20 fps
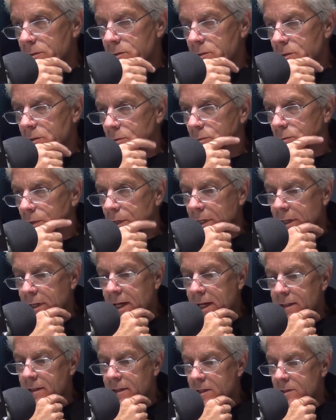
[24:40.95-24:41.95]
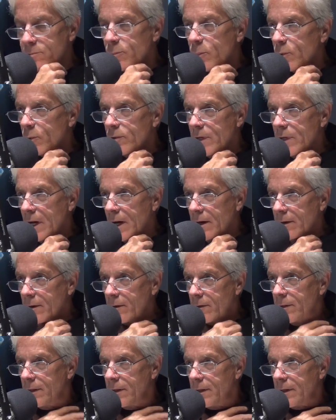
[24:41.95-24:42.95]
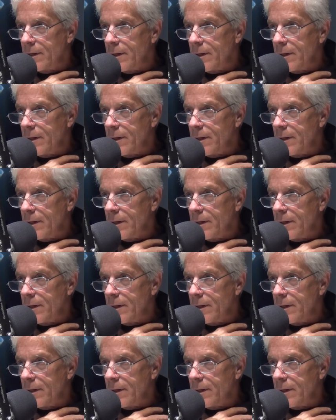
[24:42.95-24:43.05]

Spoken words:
to end this boondoggle